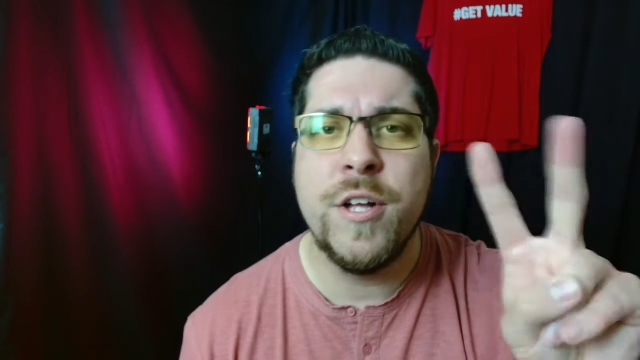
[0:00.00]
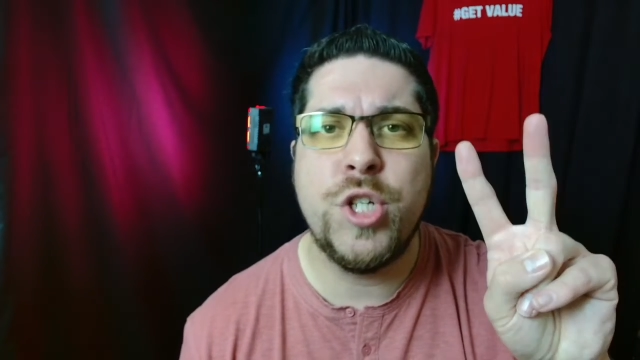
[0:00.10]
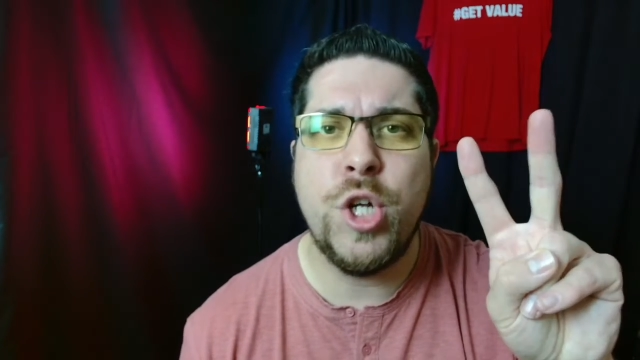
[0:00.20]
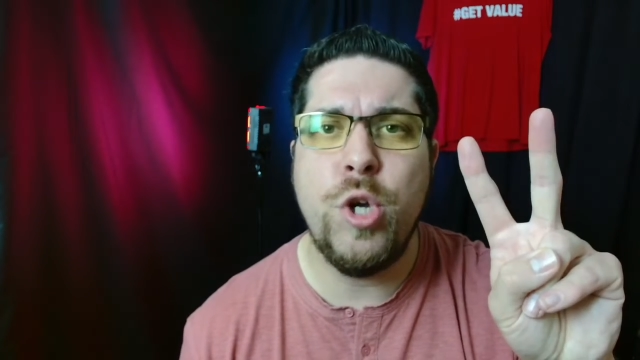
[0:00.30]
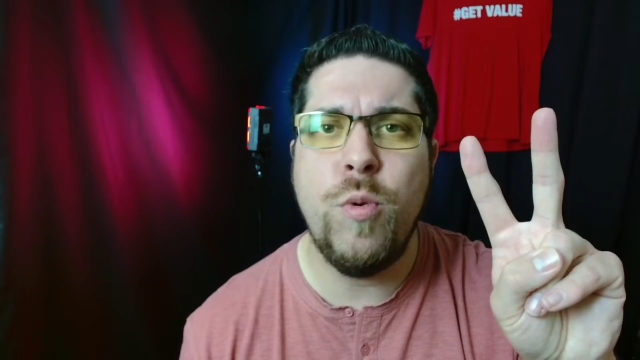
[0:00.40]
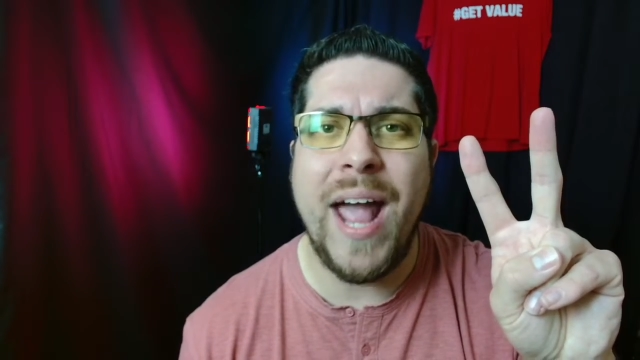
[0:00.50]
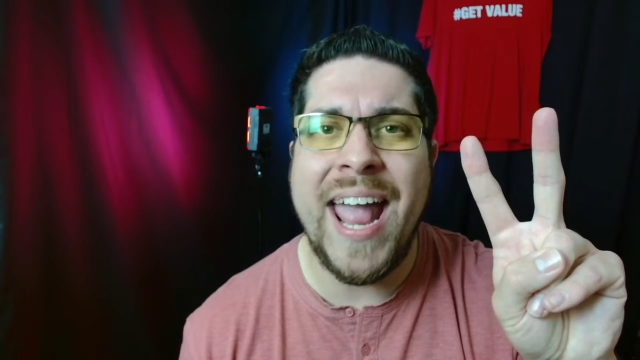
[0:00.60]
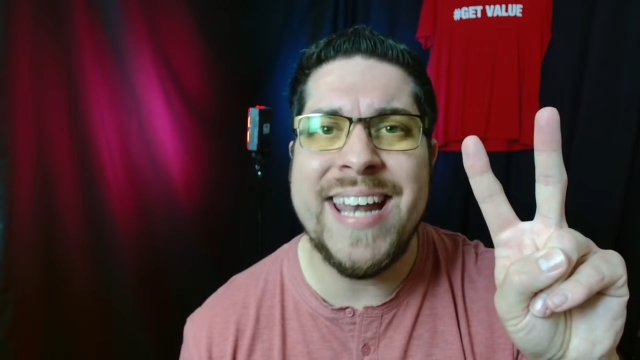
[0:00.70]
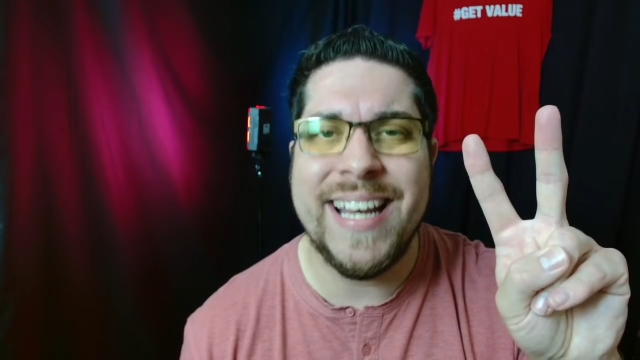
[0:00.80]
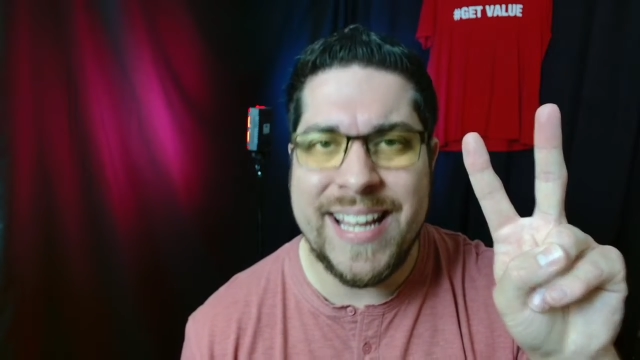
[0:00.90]
two
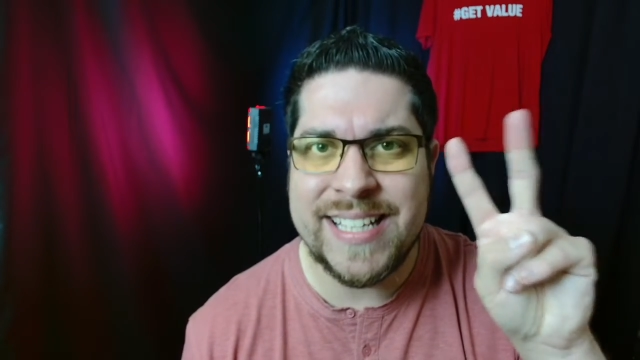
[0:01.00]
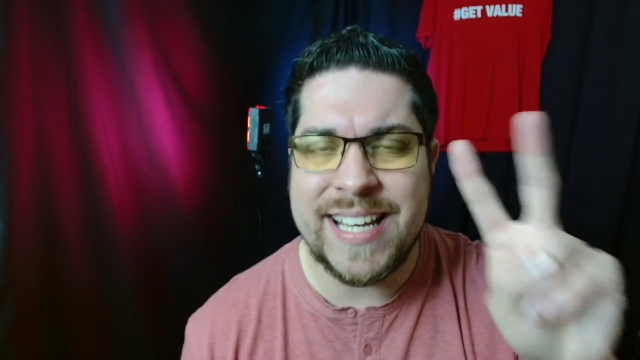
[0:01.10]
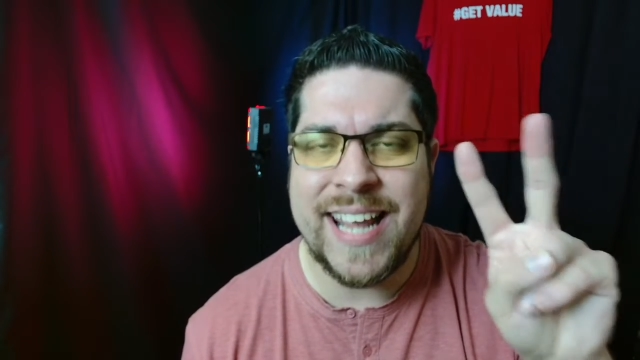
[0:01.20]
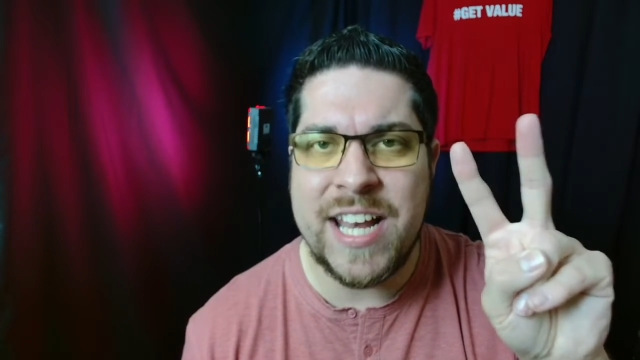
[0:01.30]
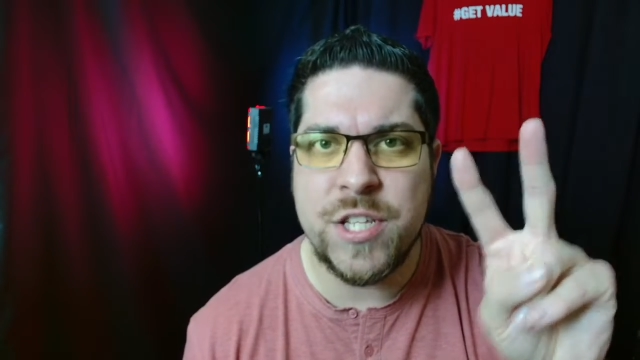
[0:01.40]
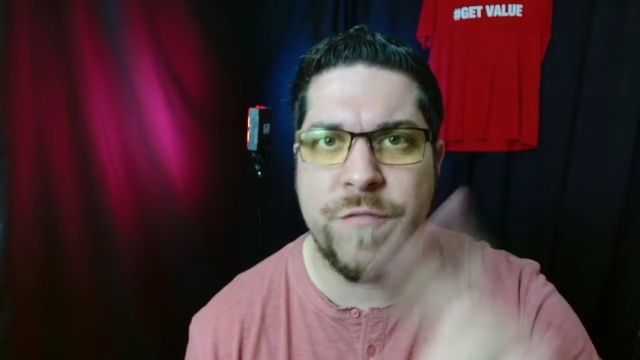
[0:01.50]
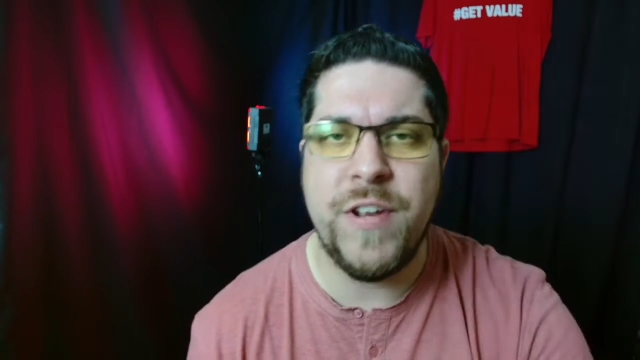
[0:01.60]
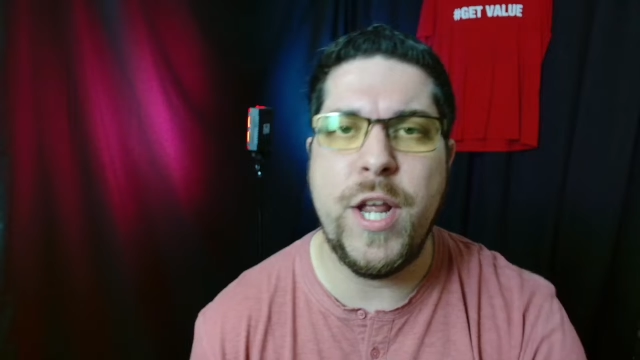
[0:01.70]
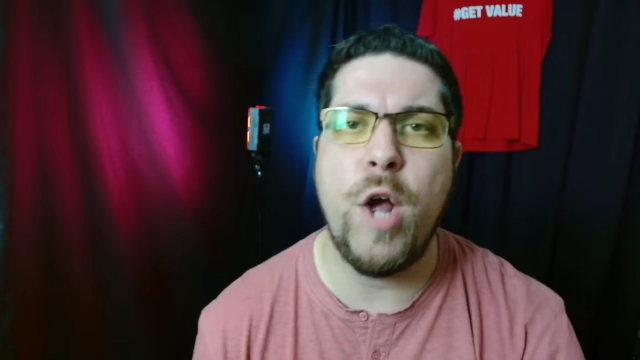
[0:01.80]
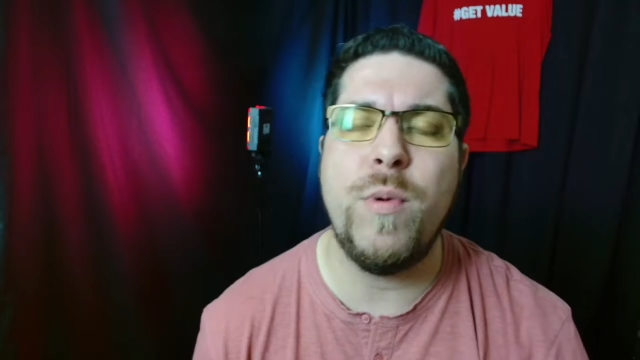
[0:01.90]
end links at the end of the
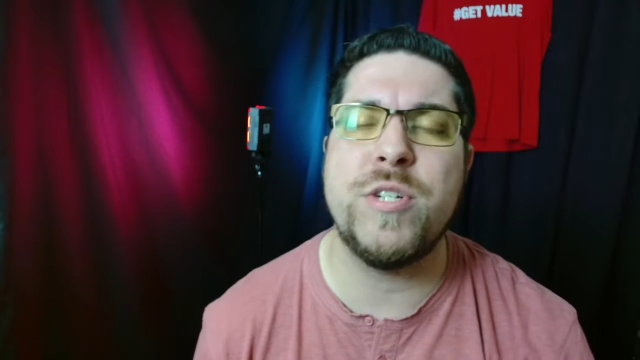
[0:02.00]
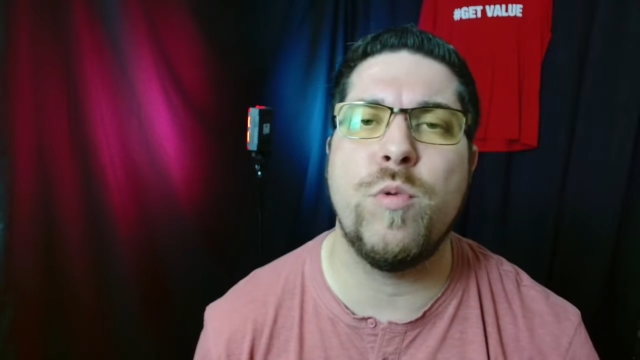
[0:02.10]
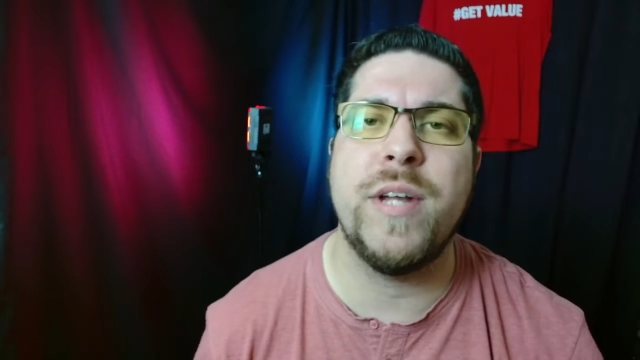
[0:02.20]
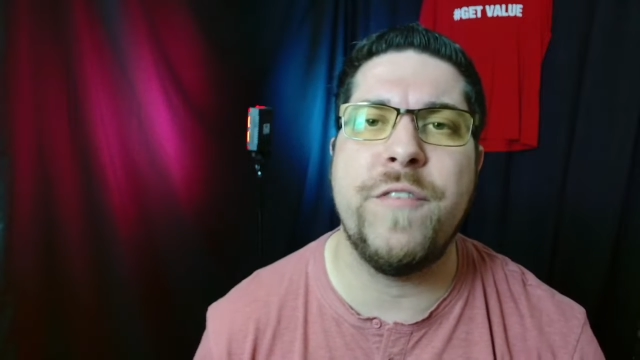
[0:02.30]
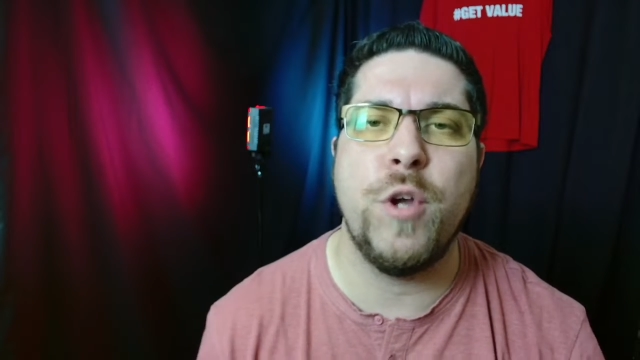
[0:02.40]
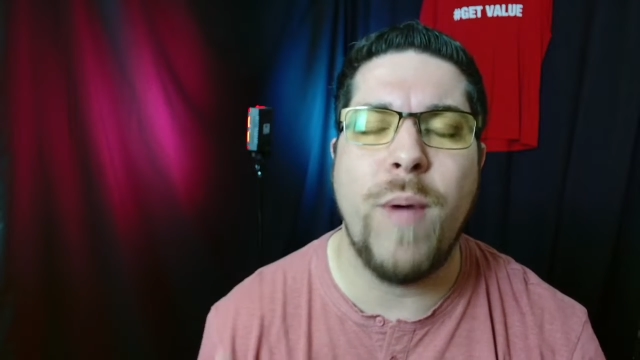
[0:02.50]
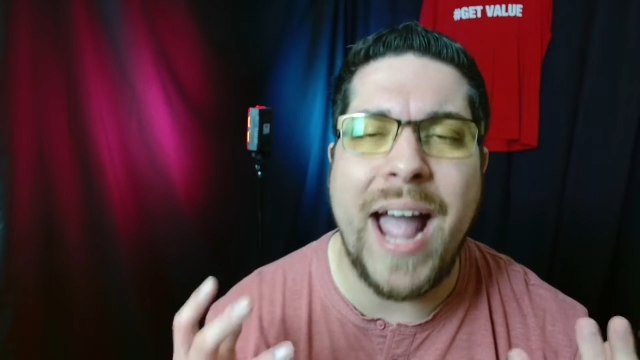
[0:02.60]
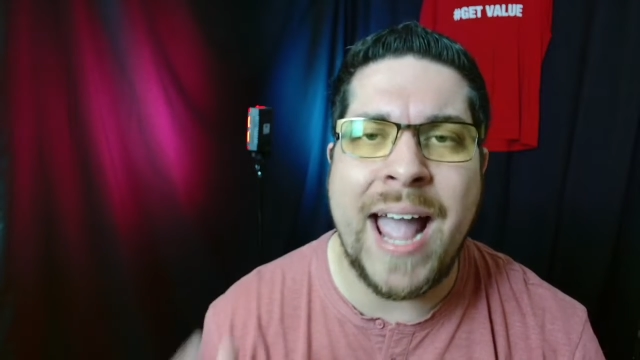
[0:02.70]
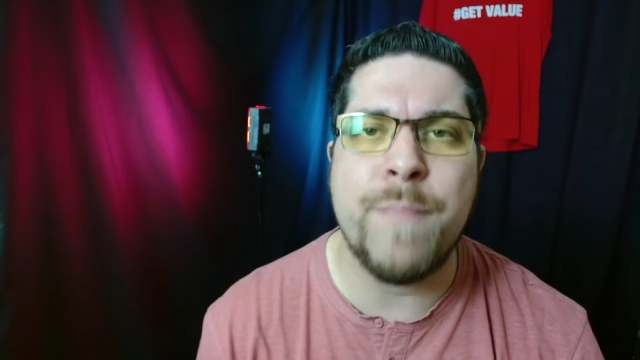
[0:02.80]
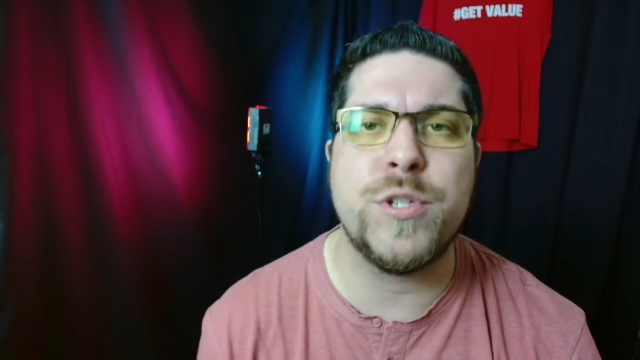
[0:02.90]
video, which will give you
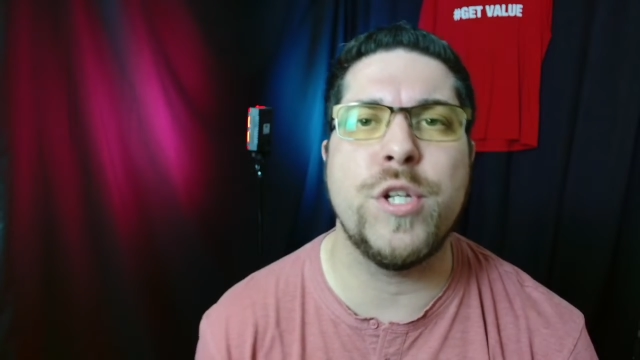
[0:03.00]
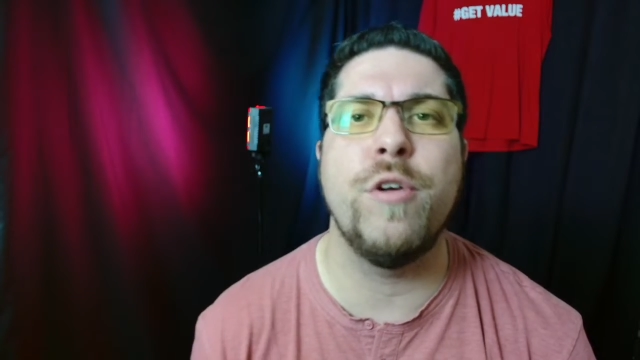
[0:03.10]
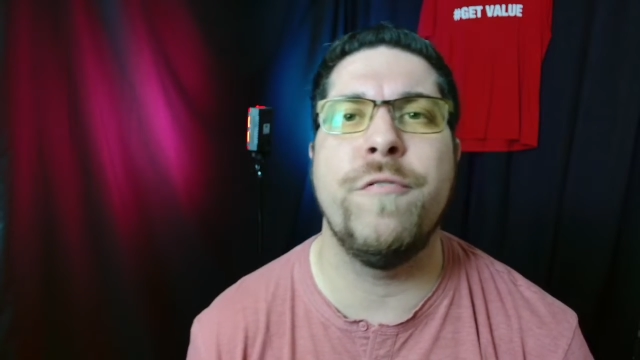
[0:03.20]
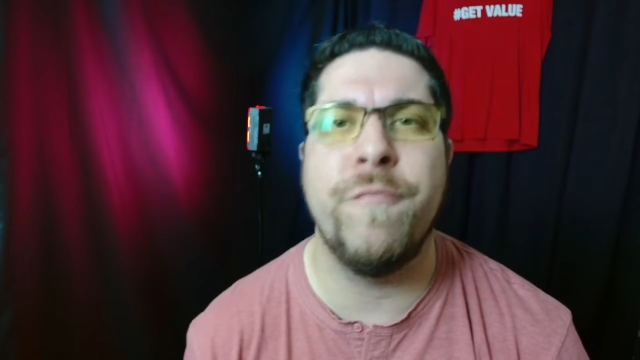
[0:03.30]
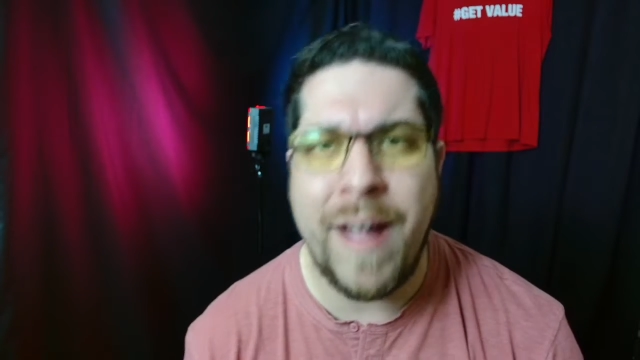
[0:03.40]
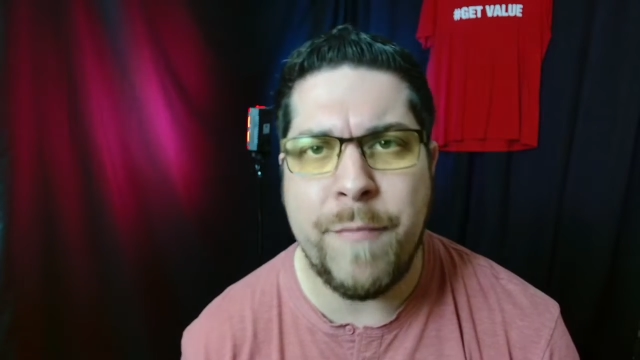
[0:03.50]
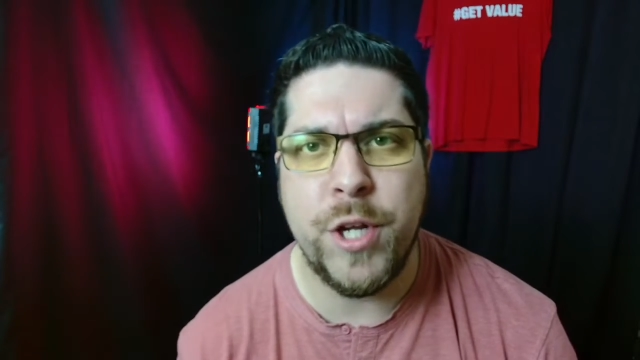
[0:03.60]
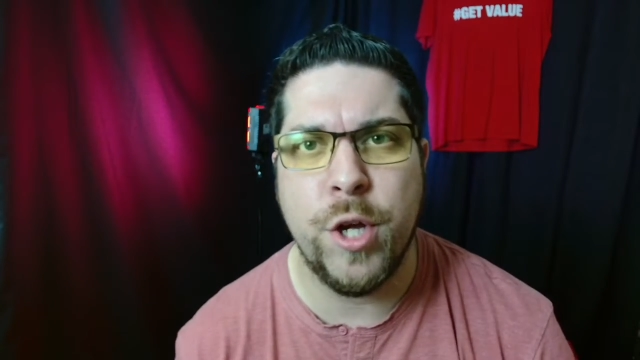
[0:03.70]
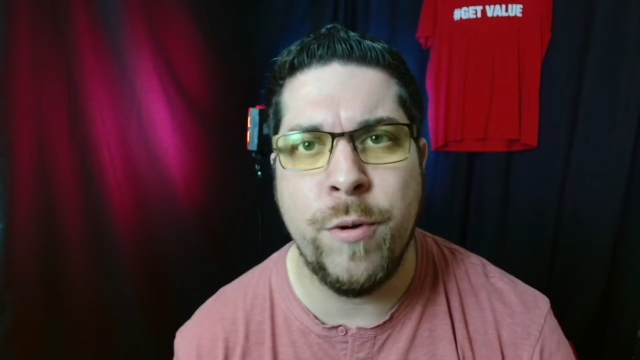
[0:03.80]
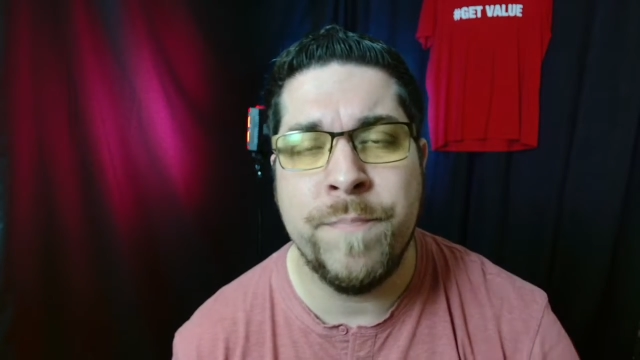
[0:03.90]
absolute
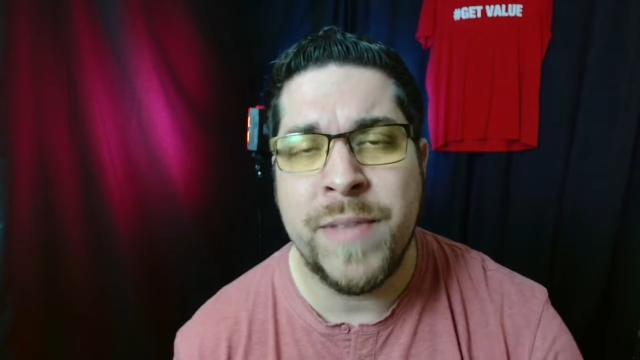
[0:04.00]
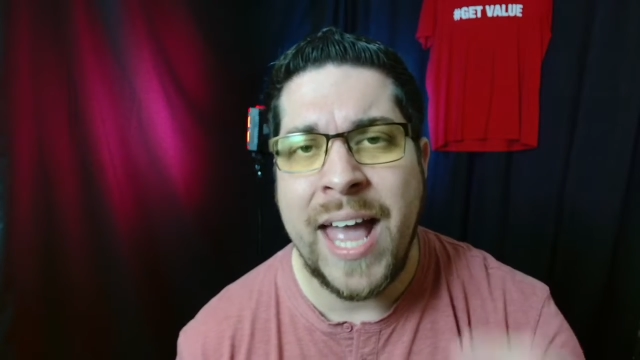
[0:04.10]
value.